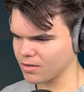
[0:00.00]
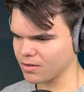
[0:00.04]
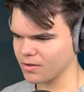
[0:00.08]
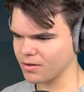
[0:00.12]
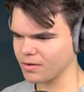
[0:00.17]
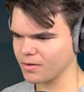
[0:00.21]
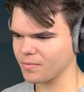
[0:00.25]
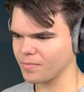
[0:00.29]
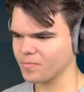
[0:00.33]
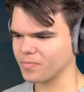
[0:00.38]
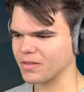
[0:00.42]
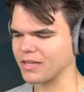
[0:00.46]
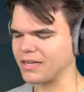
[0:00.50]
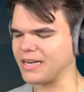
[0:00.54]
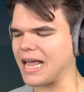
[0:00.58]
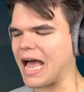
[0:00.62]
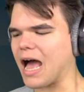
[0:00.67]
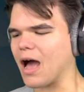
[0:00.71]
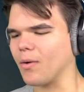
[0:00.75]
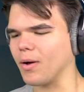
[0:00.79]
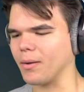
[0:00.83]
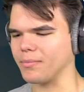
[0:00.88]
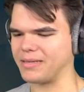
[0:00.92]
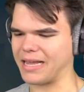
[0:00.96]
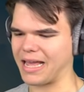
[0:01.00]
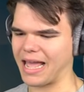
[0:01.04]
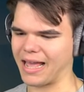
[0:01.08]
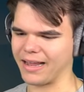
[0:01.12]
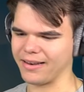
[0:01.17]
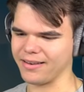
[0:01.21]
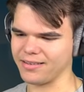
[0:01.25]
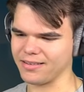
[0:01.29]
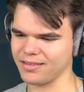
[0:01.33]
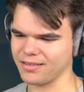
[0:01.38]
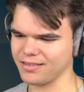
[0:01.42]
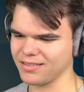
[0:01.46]
You're in our hole. Now I'm
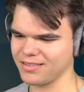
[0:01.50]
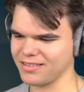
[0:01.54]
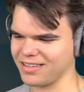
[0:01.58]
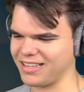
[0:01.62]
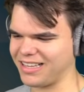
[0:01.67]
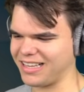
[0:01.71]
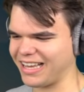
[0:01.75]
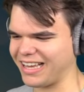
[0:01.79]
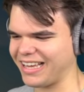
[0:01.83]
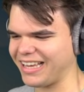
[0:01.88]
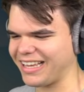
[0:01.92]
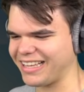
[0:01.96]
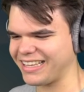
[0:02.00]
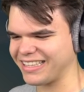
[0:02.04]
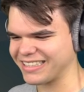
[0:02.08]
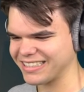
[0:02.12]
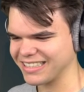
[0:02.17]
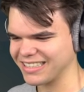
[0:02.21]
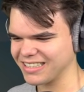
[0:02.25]
dead. Shoot him.